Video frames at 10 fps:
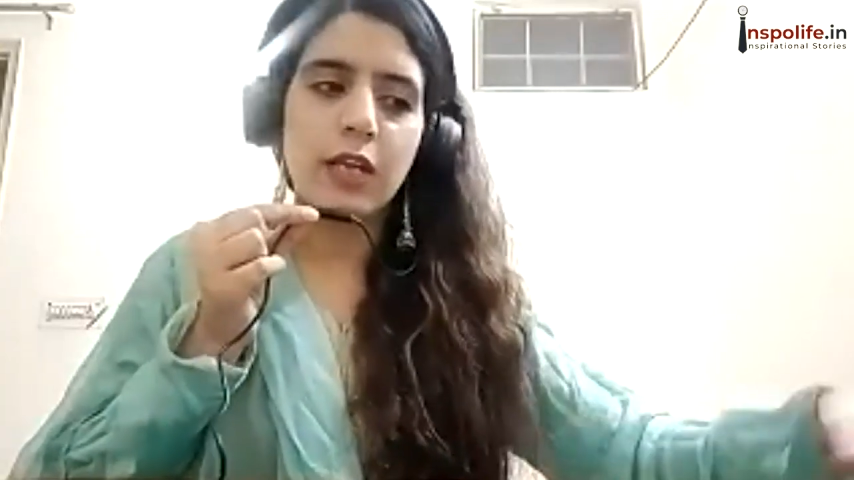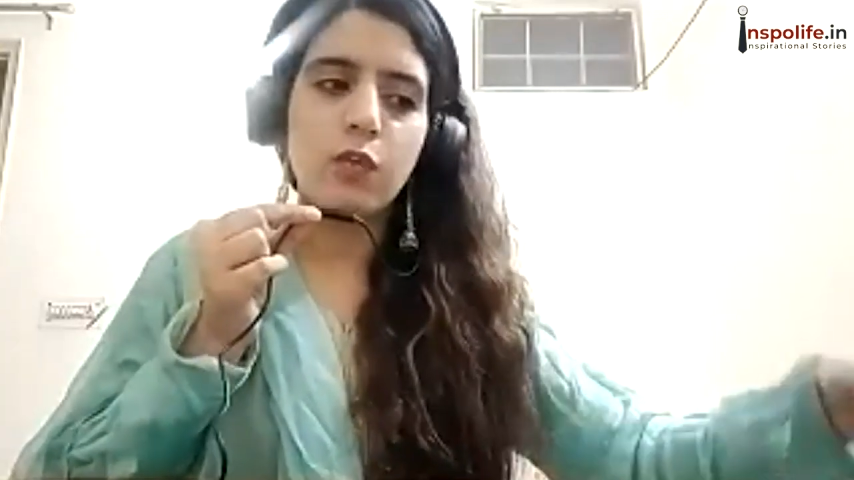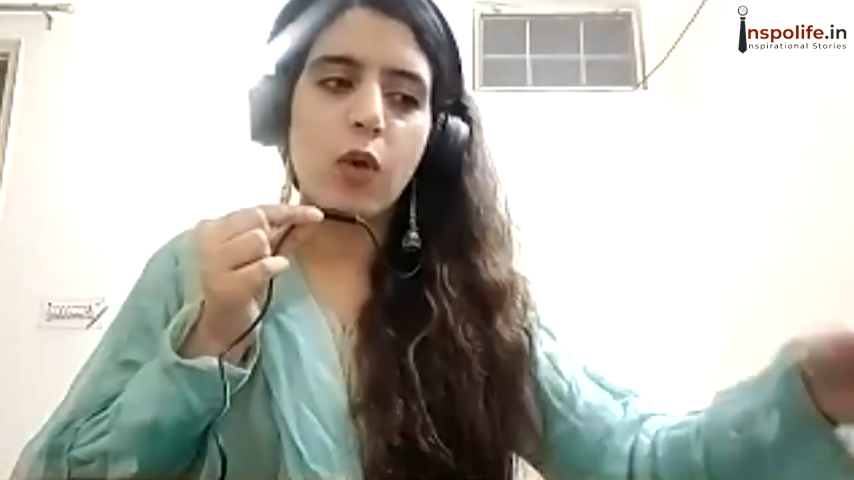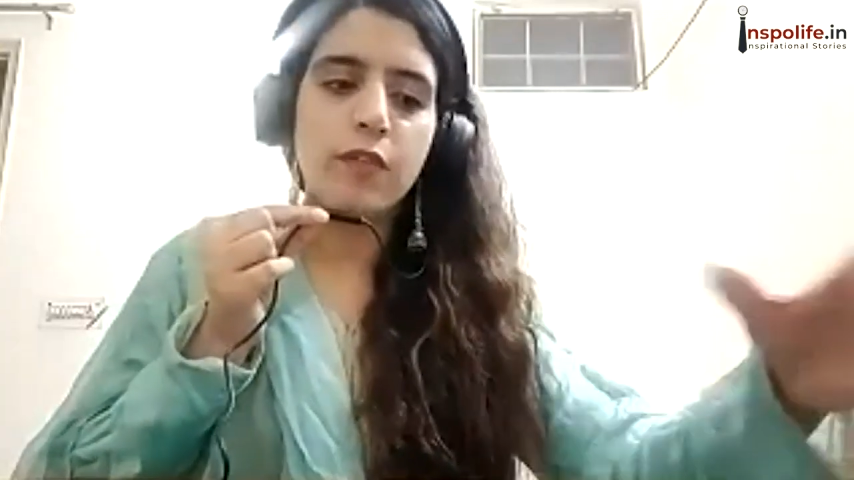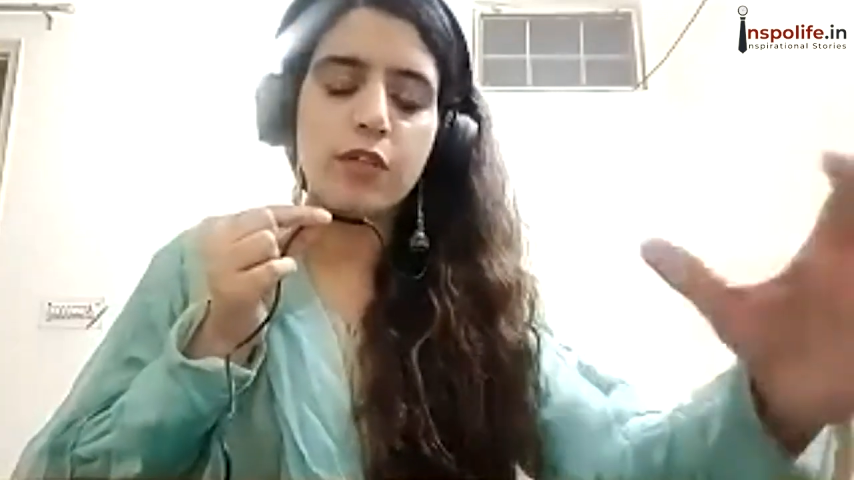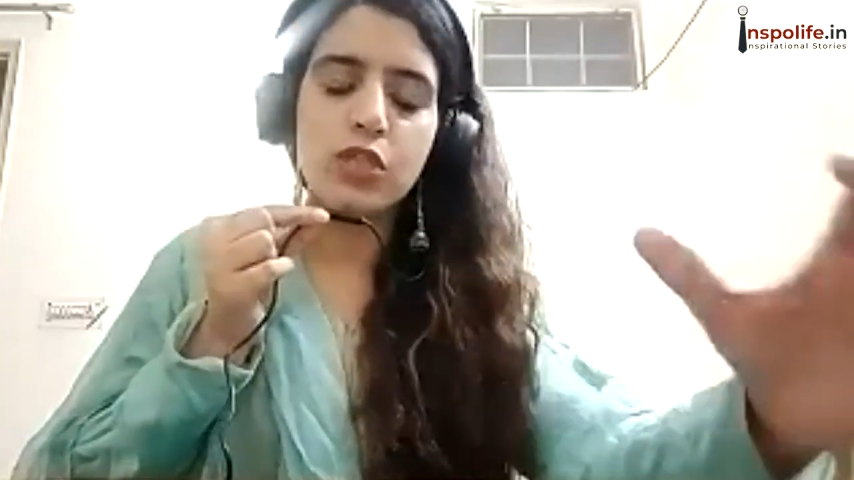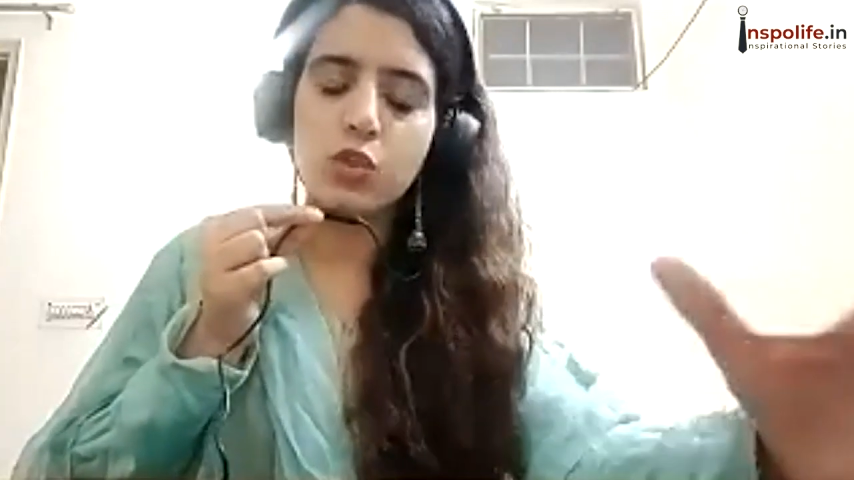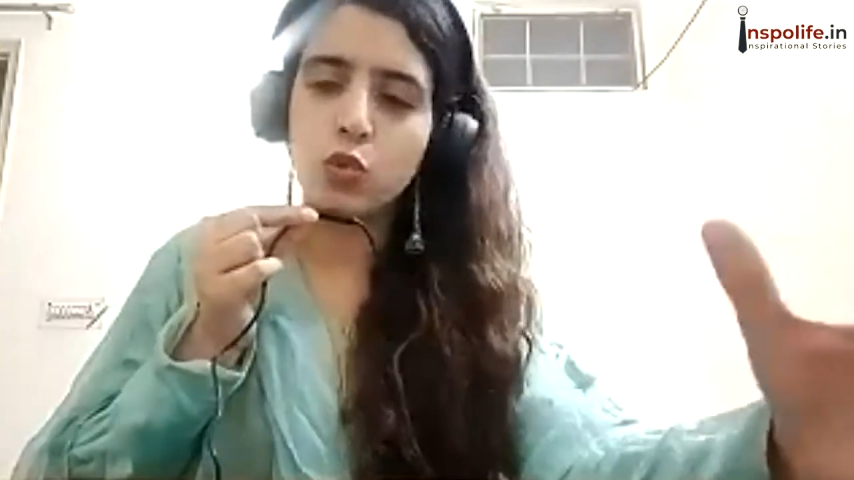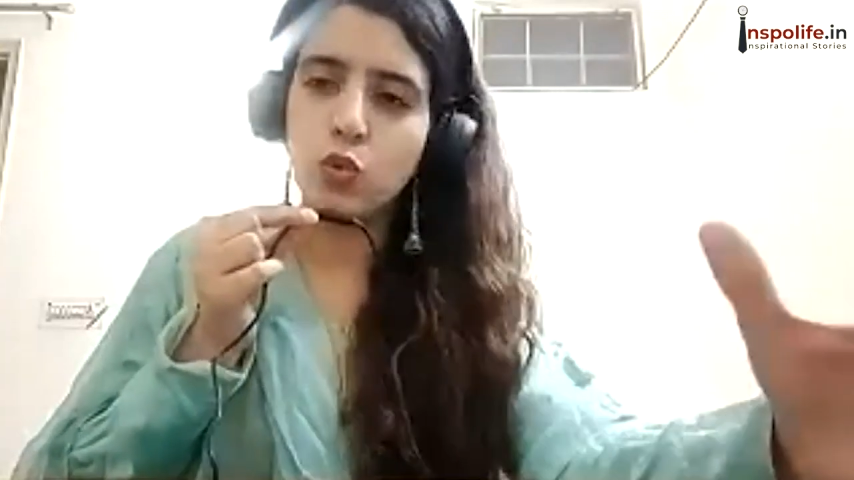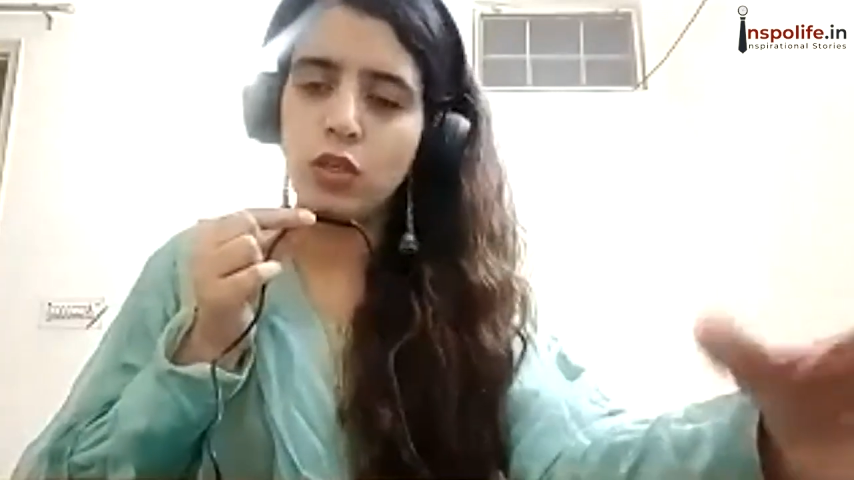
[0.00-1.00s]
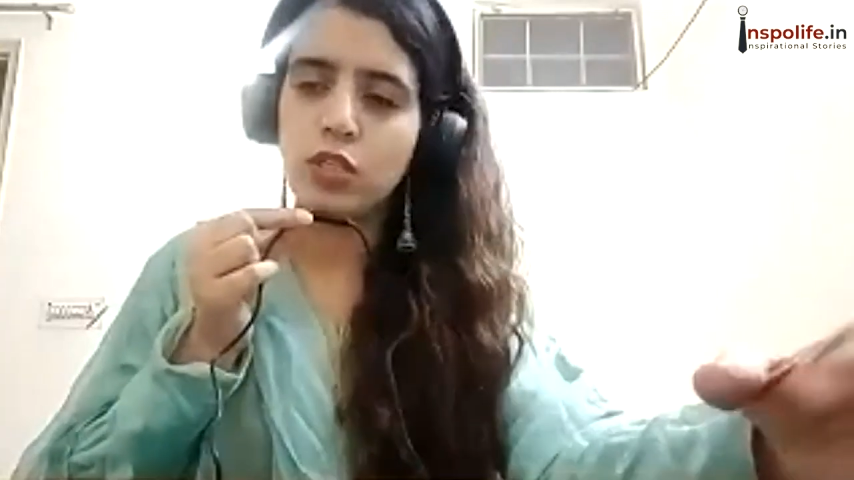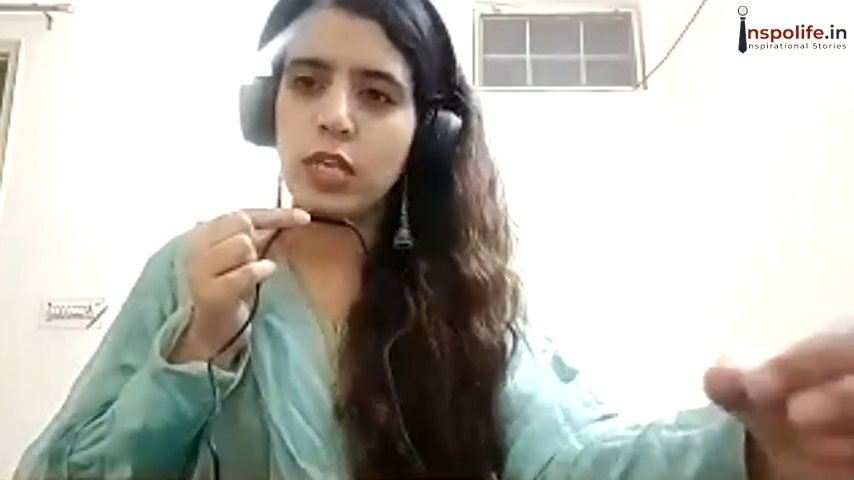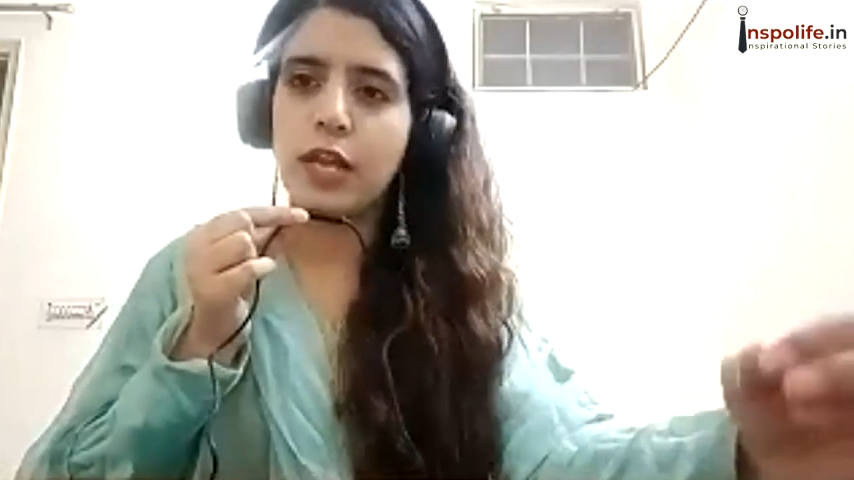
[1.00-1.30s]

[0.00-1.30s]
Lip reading: involving schools